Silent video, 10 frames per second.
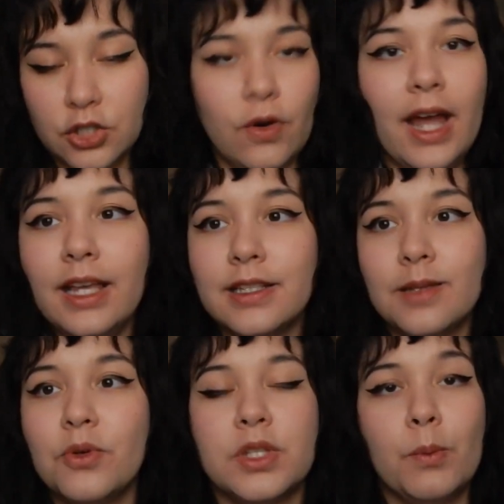Trying is
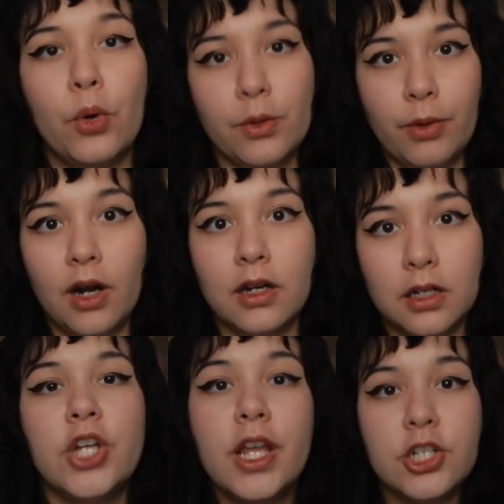the most important
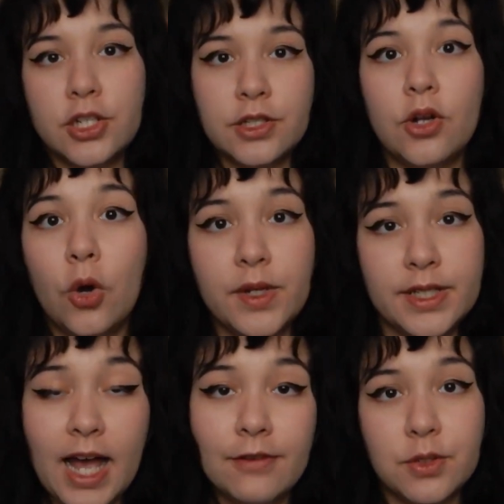part. Change doesn't
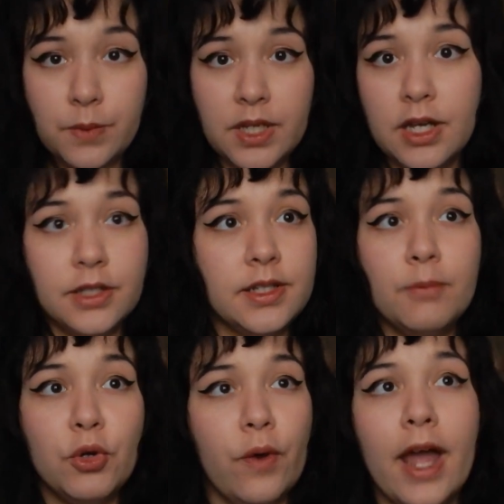always have to be
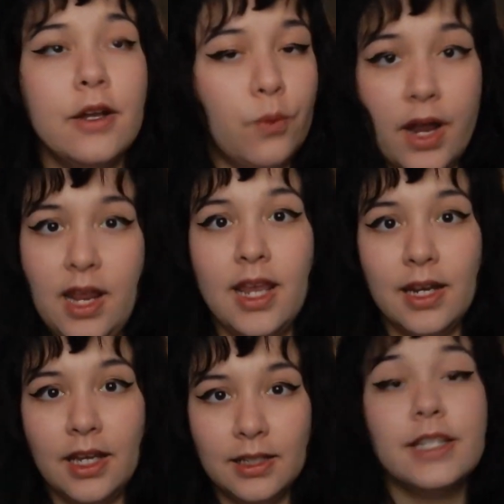some grand
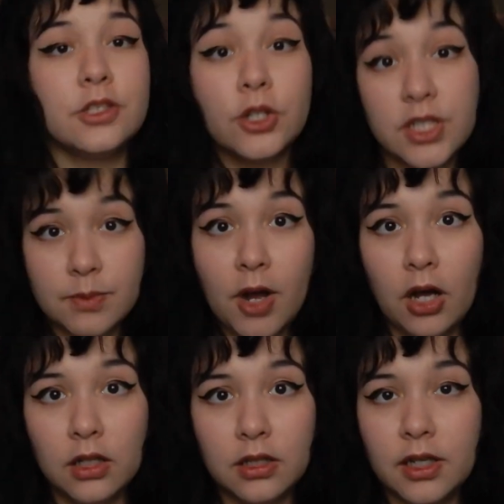180. It starts
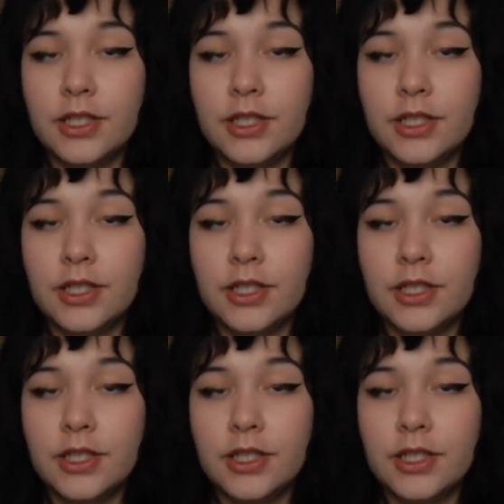small.